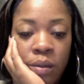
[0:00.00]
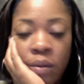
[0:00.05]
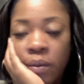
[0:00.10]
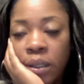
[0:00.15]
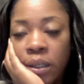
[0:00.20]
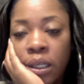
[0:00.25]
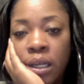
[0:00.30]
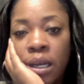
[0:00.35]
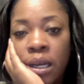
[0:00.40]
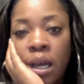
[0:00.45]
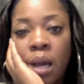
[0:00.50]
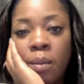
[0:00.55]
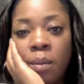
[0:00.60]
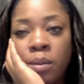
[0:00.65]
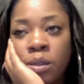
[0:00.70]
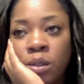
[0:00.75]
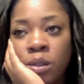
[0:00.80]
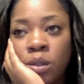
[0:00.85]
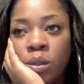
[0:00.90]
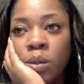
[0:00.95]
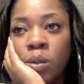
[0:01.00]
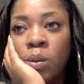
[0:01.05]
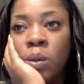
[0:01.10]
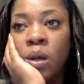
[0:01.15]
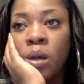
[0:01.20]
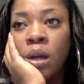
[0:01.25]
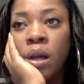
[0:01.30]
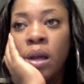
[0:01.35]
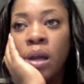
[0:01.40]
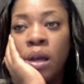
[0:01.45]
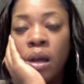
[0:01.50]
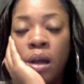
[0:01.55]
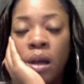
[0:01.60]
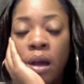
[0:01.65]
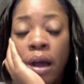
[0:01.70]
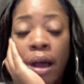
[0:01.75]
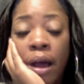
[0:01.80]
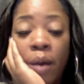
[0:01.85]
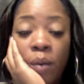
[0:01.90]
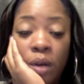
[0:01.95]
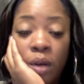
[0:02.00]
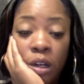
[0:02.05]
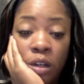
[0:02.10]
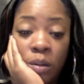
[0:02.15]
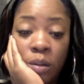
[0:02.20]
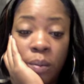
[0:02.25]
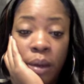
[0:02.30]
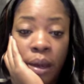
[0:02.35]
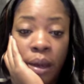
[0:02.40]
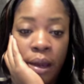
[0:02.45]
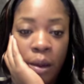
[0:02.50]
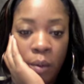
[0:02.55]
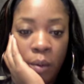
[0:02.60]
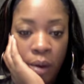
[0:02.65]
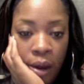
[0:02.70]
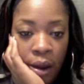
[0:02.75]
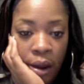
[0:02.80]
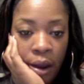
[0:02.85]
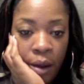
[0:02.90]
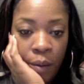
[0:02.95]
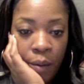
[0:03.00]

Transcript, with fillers: when it comes to how I want to do my hair, what hair I